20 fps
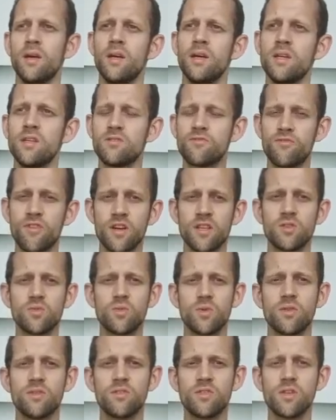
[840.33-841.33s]
He's friends
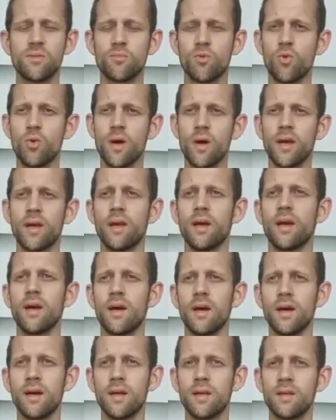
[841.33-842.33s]
with Jim Quick,
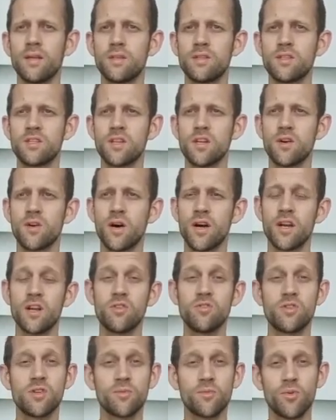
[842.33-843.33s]
and so I know
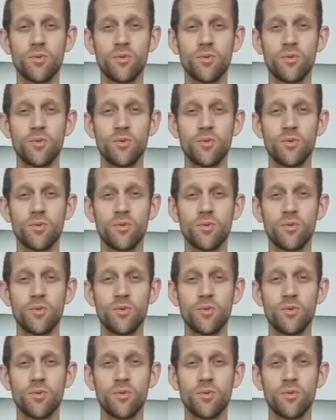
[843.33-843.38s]
Jim